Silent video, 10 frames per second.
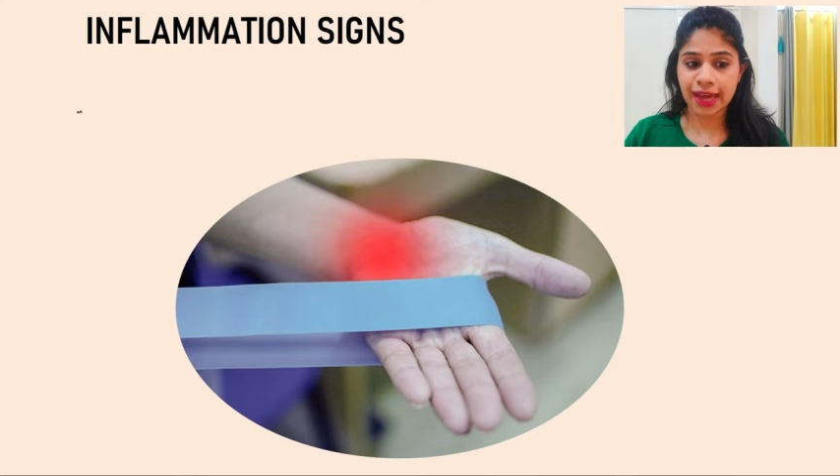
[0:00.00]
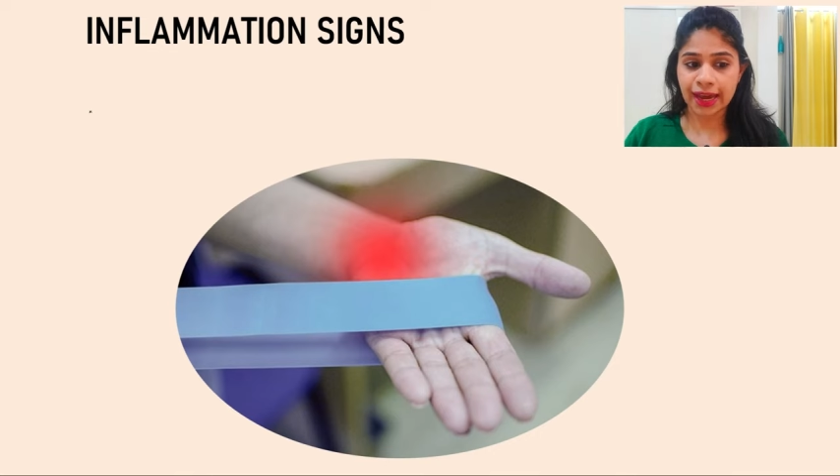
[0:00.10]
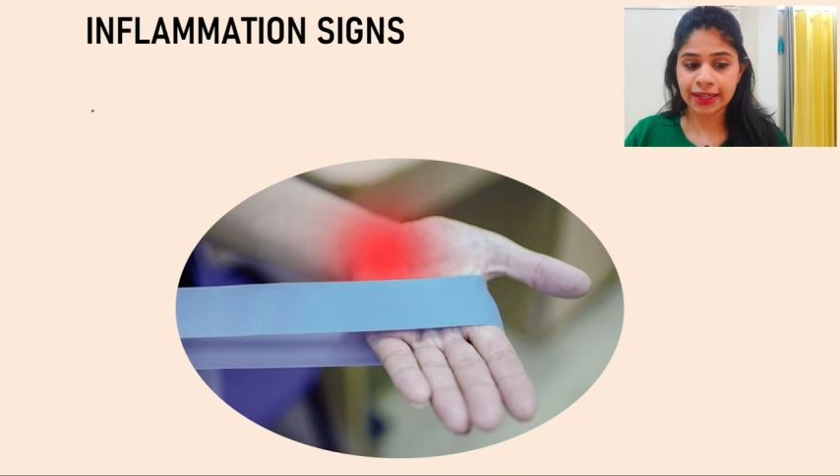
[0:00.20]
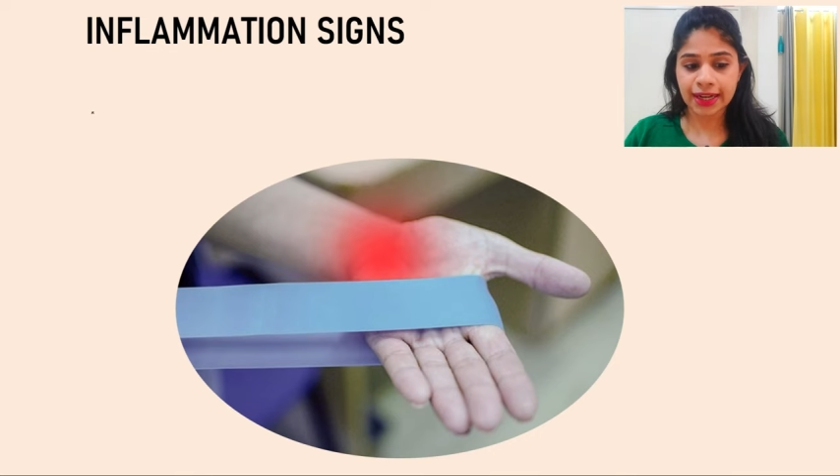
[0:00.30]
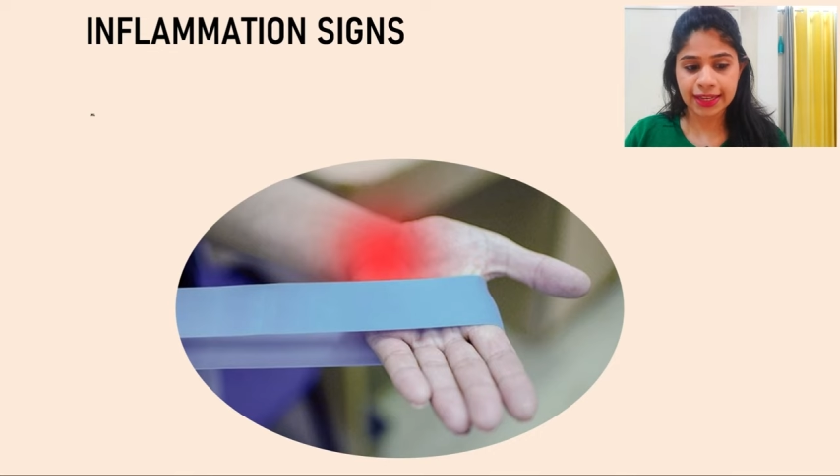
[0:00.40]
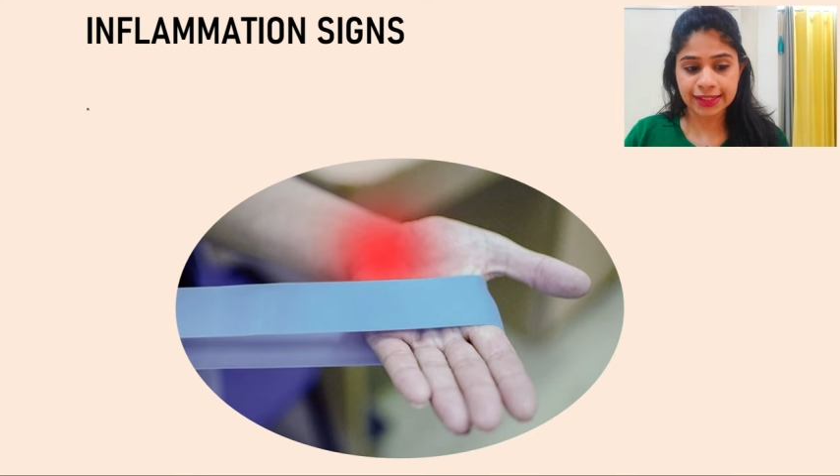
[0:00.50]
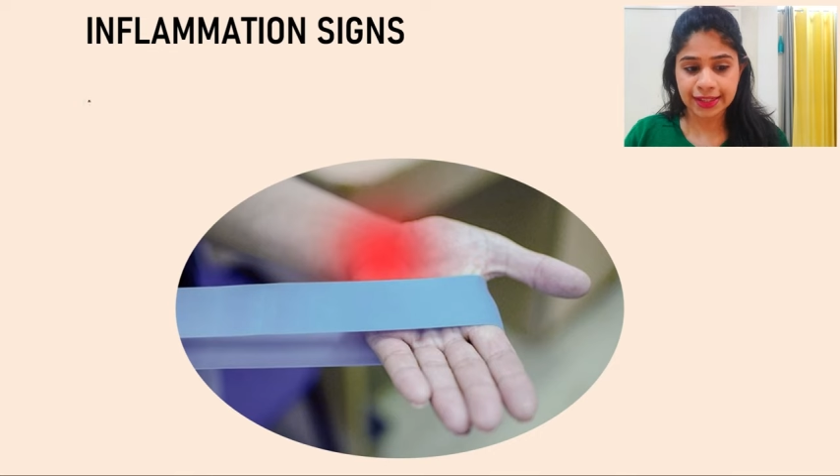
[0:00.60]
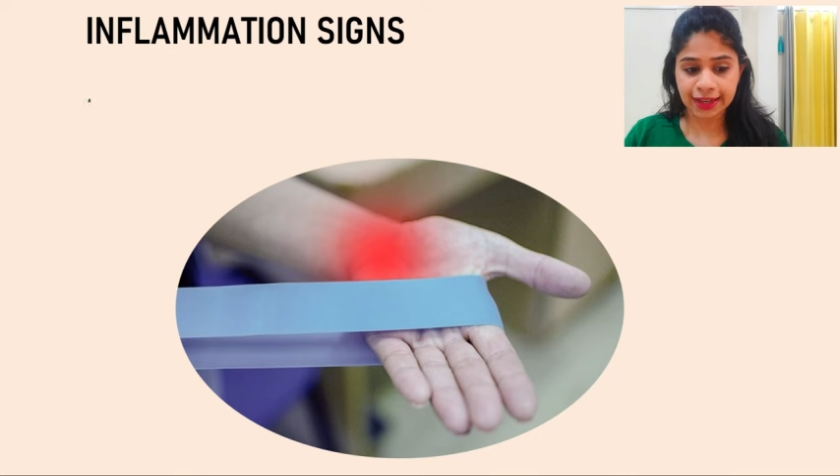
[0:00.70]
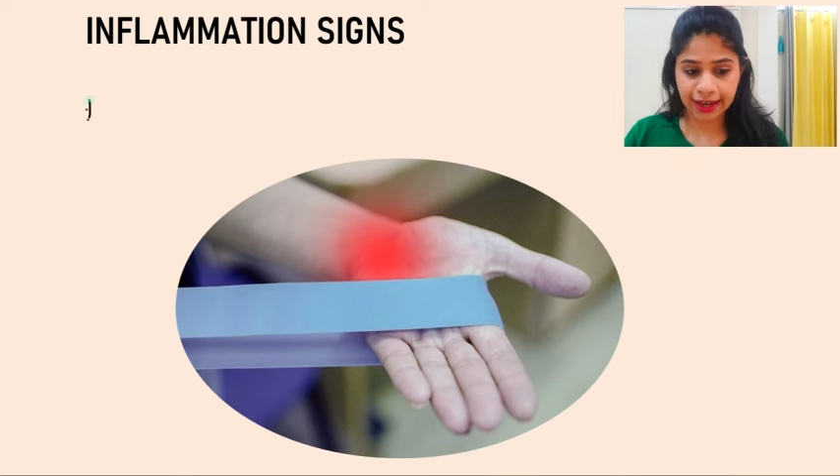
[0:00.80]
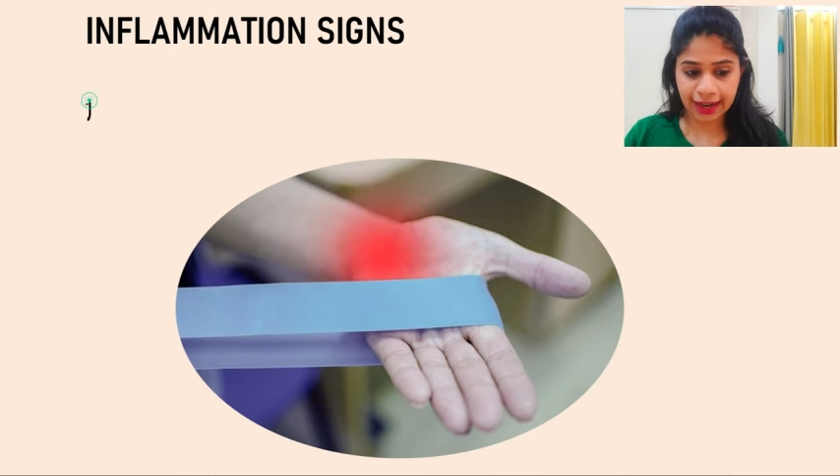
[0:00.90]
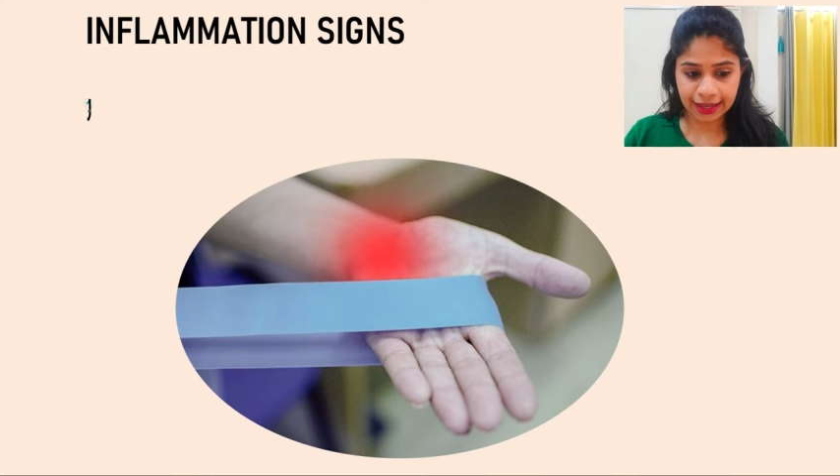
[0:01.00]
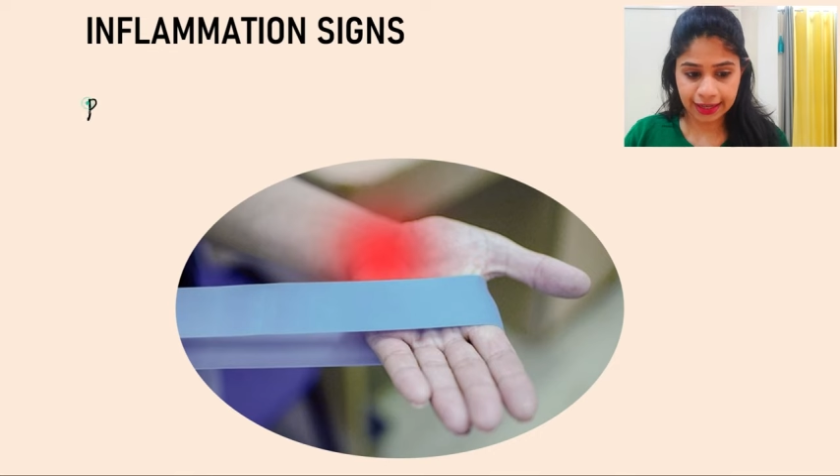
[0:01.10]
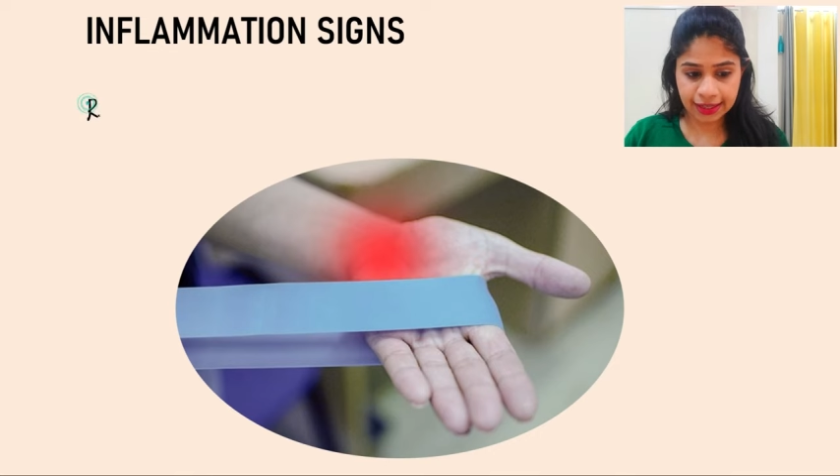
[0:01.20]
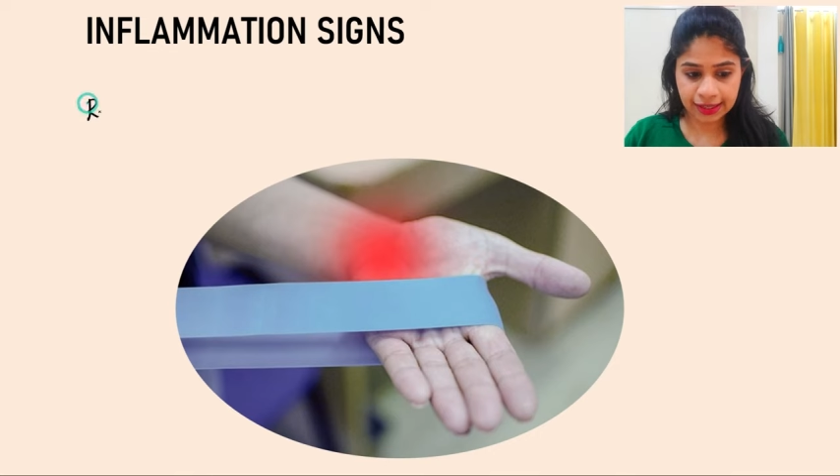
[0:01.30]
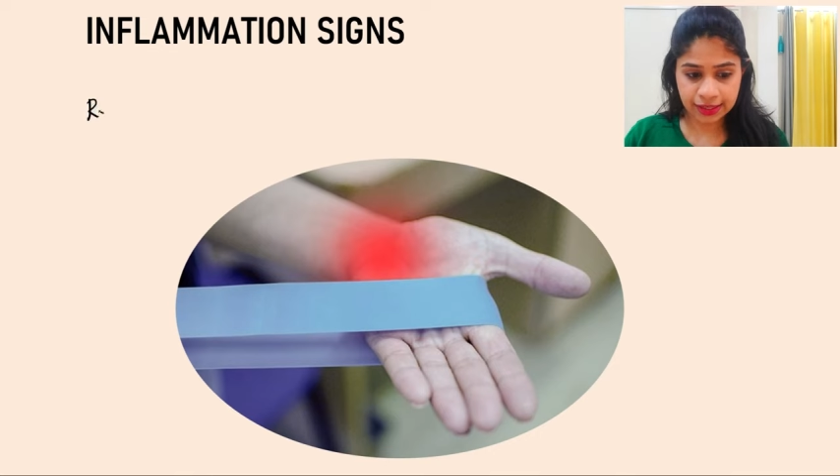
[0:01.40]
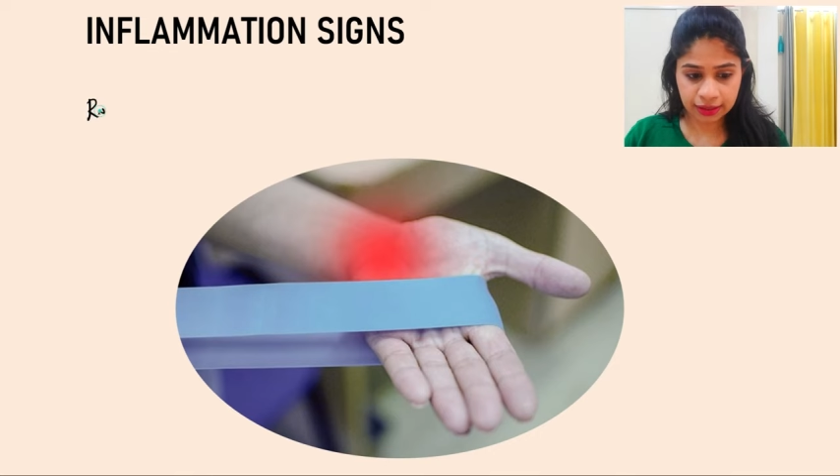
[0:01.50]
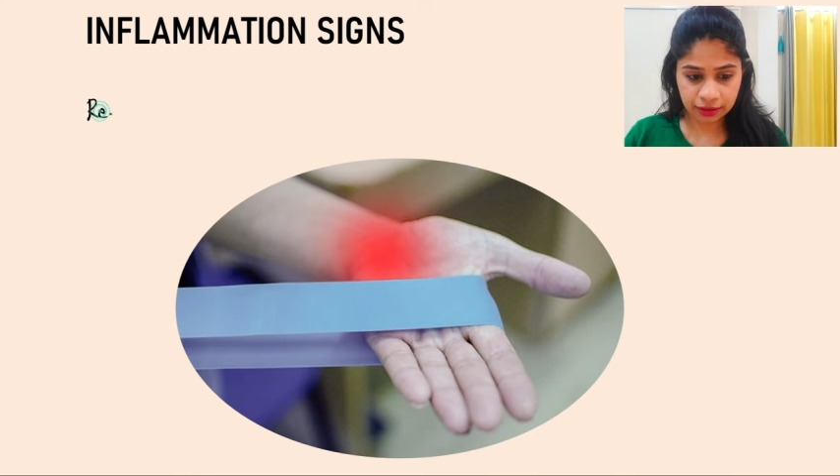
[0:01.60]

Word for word: sign is the redness.